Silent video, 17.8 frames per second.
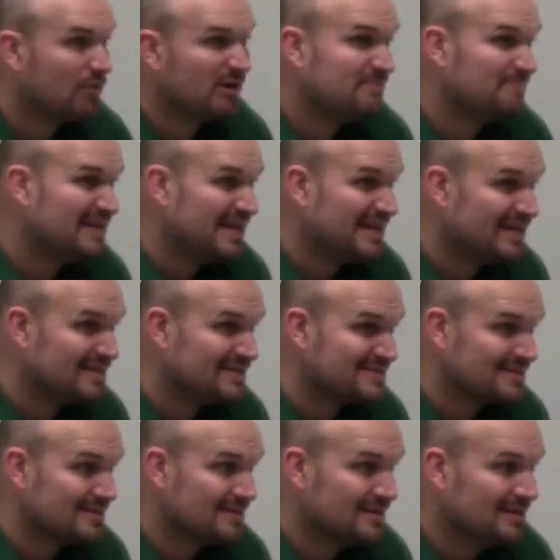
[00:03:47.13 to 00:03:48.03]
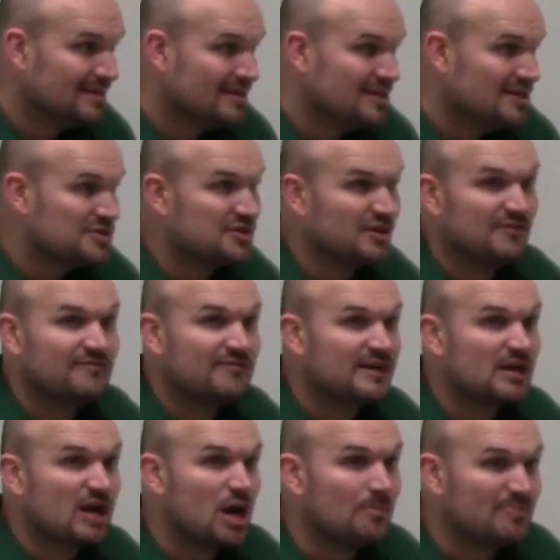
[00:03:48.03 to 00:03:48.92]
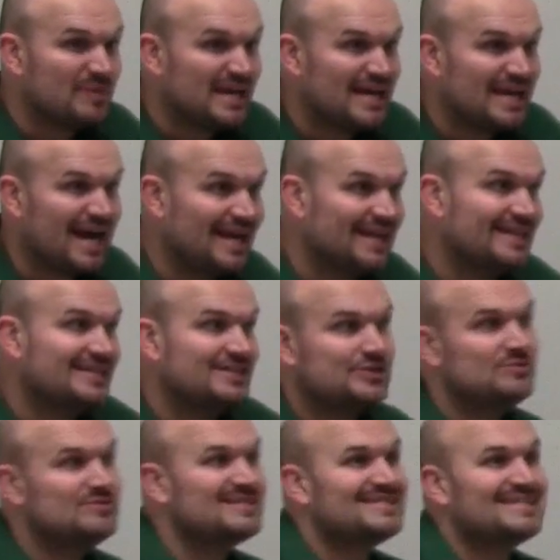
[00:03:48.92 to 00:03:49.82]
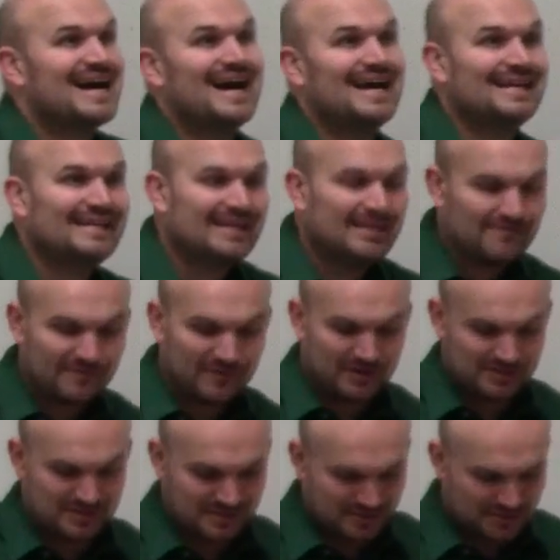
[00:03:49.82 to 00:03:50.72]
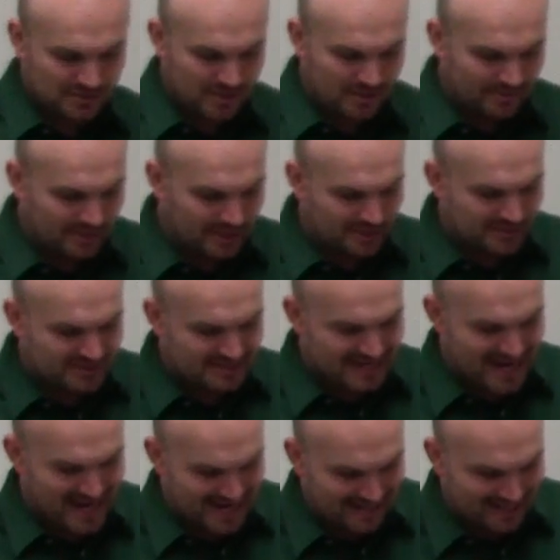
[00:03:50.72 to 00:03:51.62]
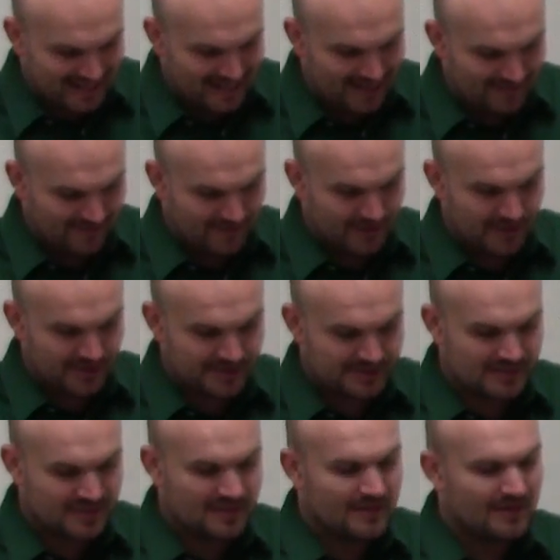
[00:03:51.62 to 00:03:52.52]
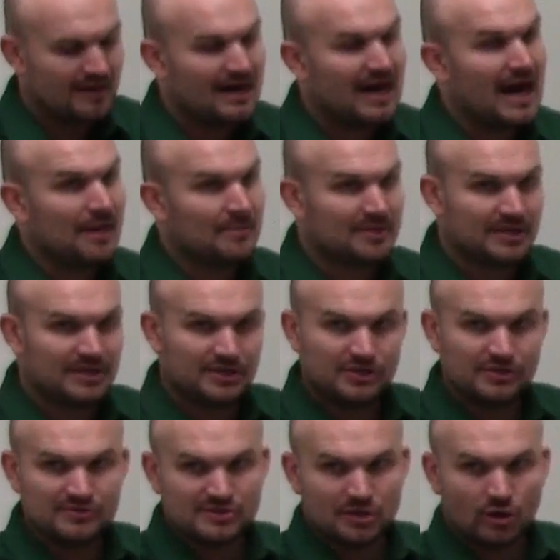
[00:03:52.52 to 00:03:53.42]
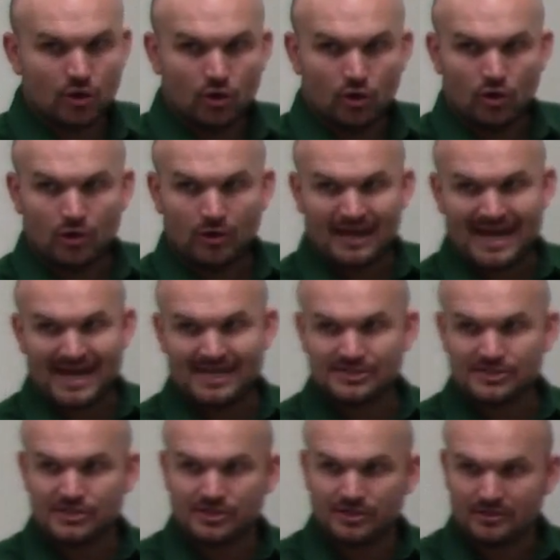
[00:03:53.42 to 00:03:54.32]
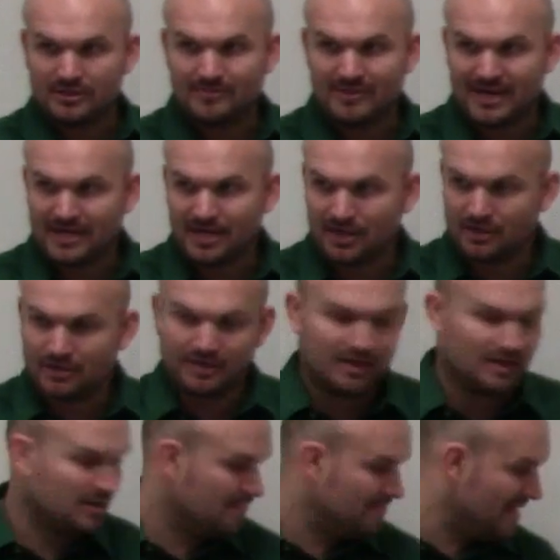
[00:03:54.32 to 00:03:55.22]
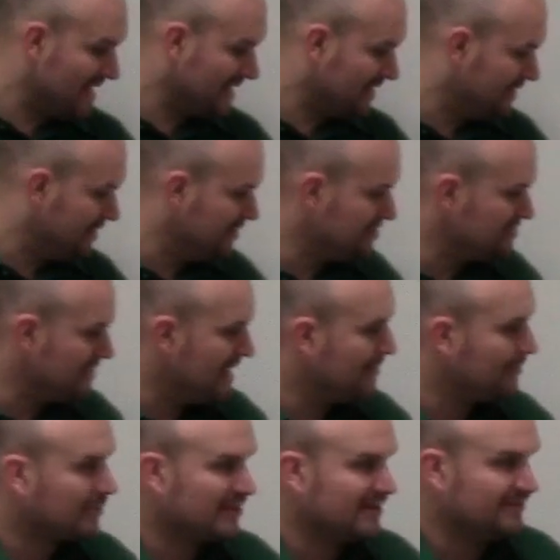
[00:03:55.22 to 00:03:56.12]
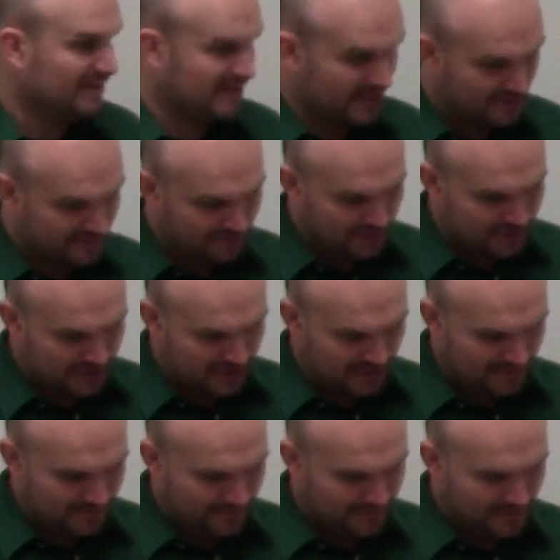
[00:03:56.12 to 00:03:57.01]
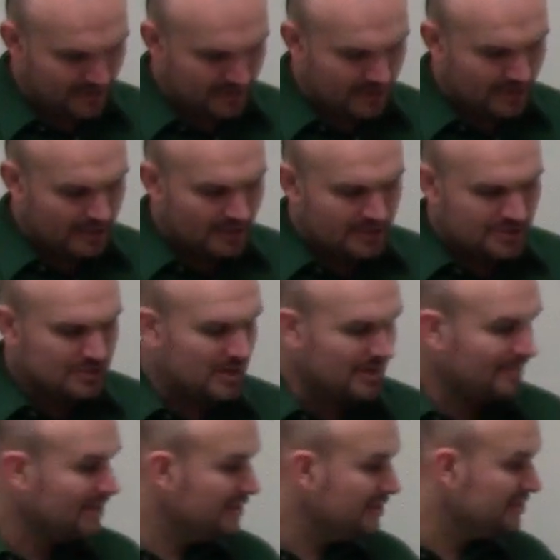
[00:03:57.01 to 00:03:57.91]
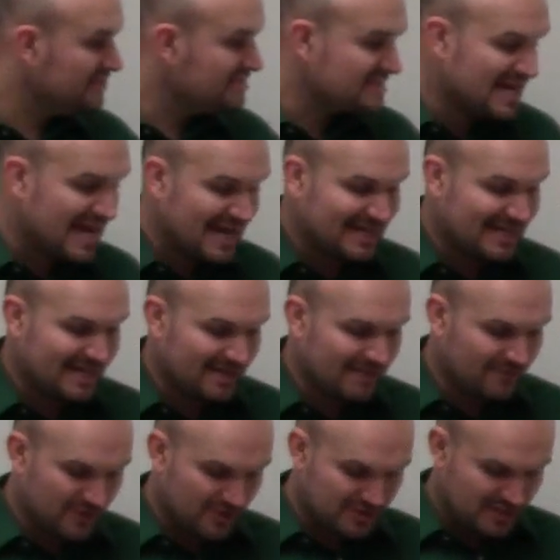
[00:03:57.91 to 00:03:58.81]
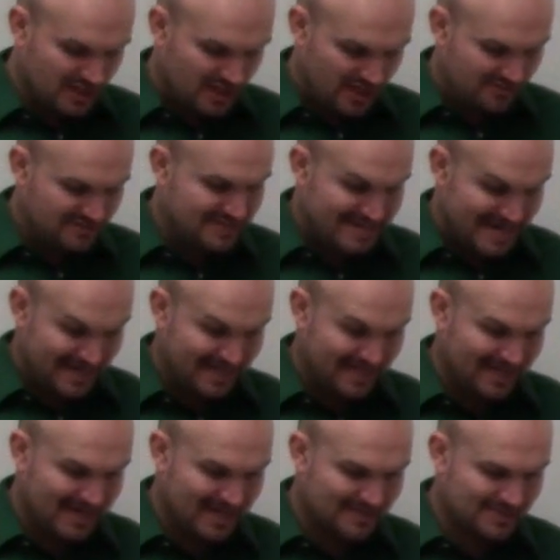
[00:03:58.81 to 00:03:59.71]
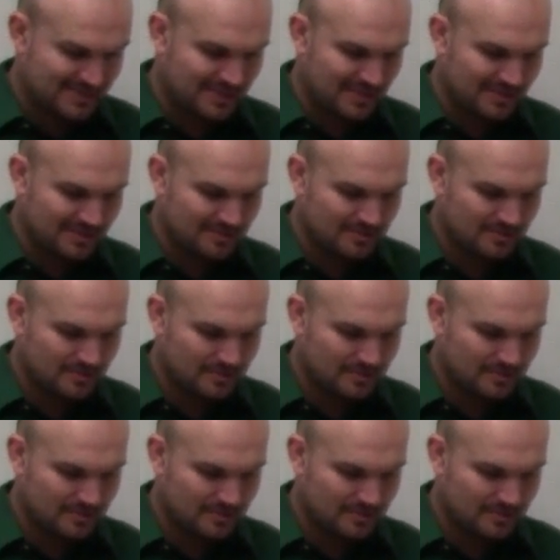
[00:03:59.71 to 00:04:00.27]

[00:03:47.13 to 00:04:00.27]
what b is, so to figure out b, I need to use sine inverse. So I'm going to do sine inverse. I'm going to use the whole answer in my calculator. I'm not going to use my abbreviated version. So I'm going to do sine inverse of second answer.